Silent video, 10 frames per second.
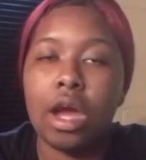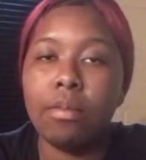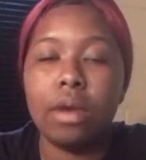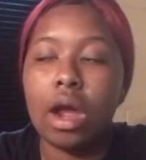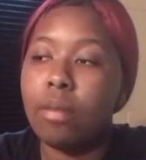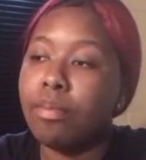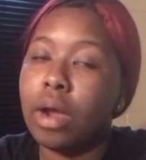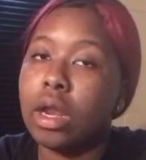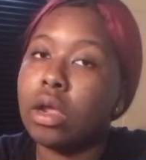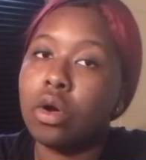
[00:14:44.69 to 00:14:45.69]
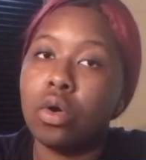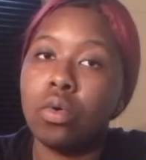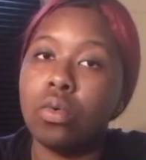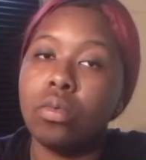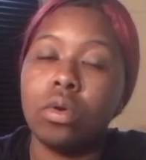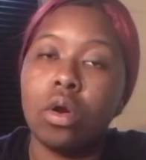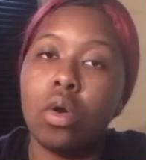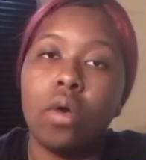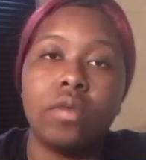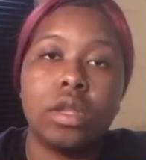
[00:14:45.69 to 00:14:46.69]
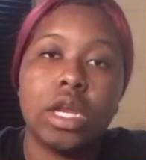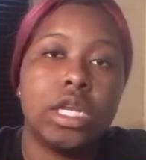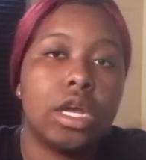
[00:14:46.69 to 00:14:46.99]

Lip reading: I'm probably go over to their